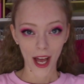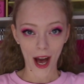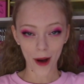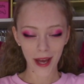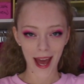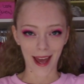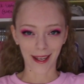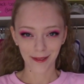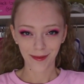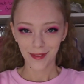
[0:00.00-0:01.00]

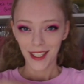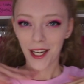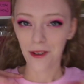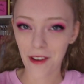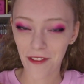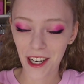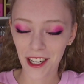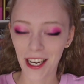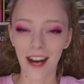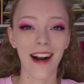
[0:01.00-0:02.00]
Okay. We
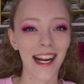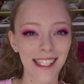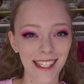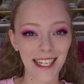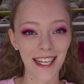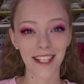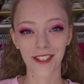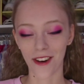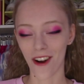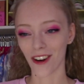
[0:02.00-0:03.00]
figured it out. I just needed a
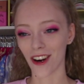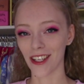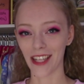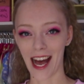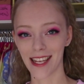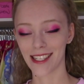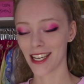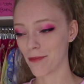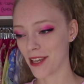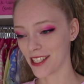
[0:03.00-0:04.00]
stronger
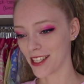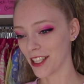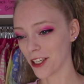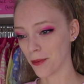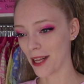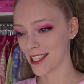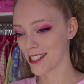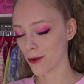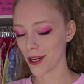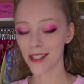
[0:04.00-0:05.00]
elastic because the little
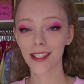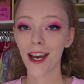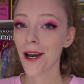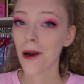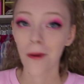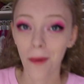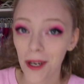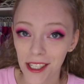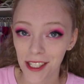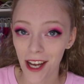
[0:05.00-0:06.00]
plastic ones
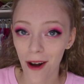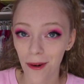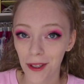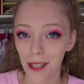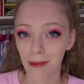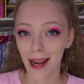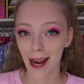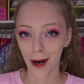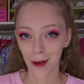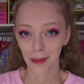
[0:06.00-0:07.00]
were just not holding my
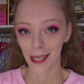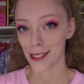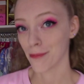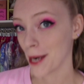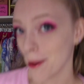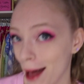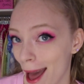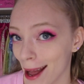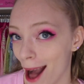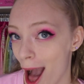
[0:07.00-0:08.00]
hair in place, but I'm
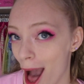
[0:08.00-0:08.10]
like,